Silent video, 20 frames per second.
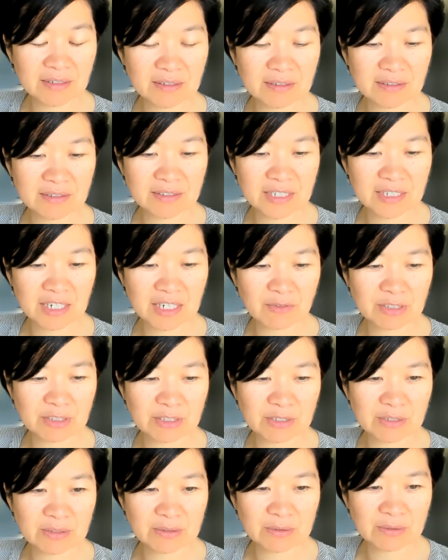share
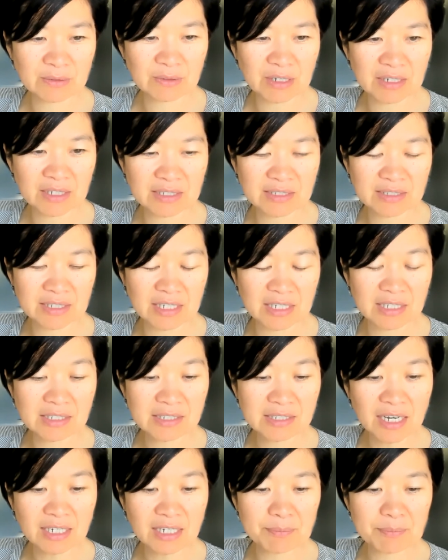with you his
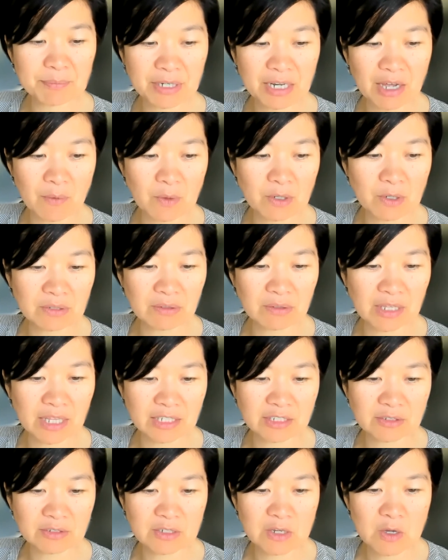insight, but I want to
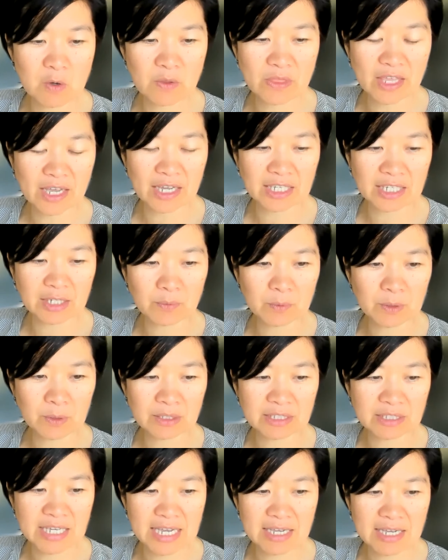let you know that he
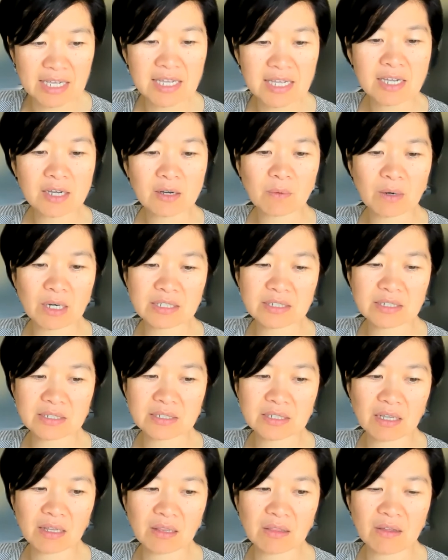will take
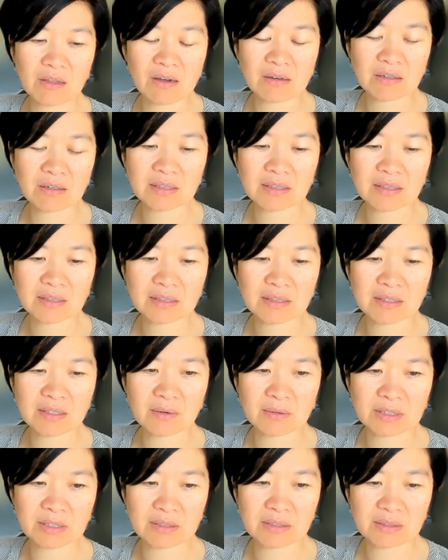questions along
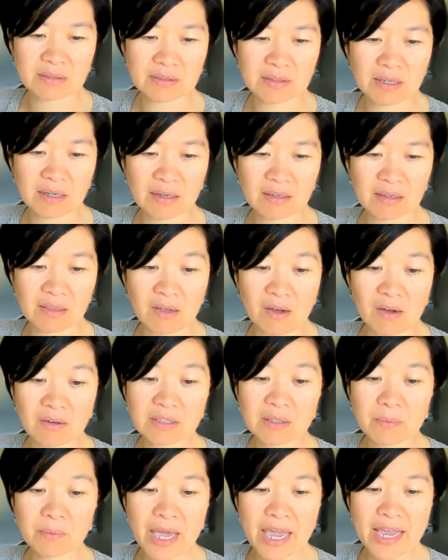
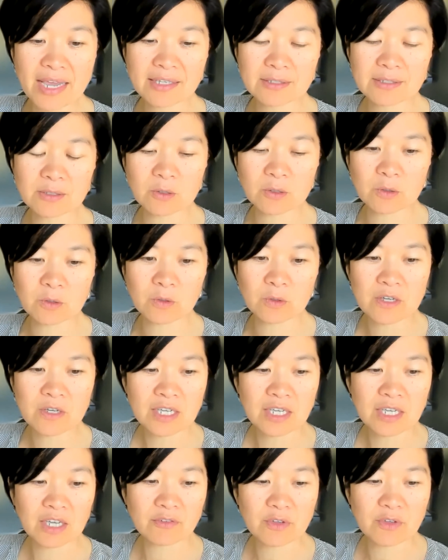the way. So
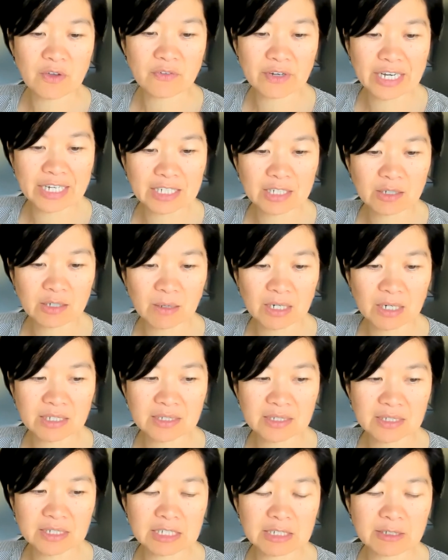if you have any
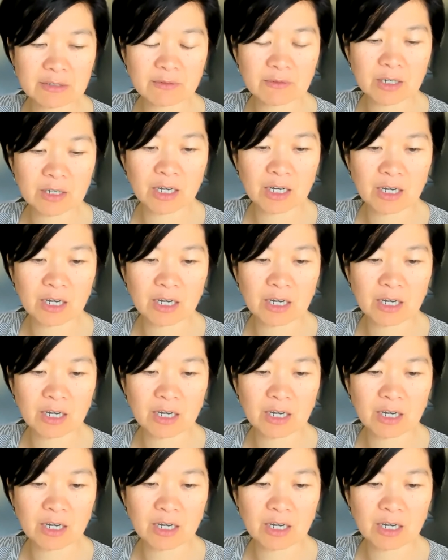question,